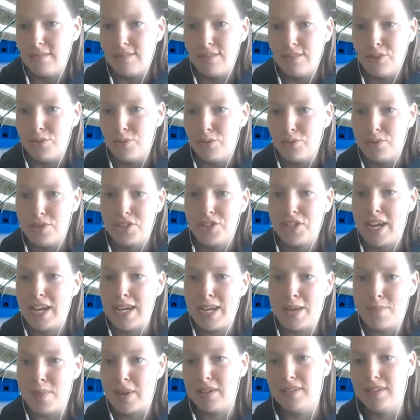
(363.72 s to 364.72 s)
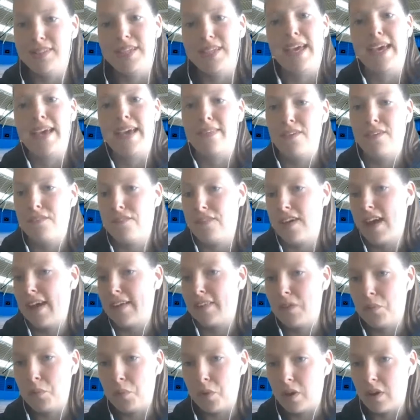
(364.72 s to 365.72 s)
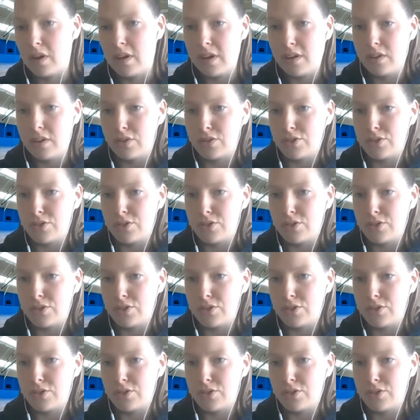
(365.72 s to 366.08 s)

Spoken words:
you know, the shiny building and the fact that we're in